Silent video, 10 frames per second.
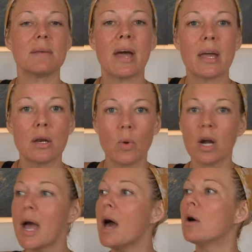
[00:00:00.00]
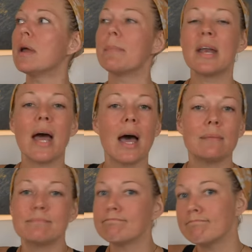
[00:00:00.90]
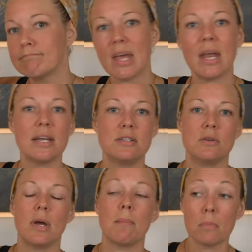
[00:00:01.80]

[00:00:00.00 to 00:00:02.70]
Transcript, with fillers: Am I gonna work out? Am I not? And I do it.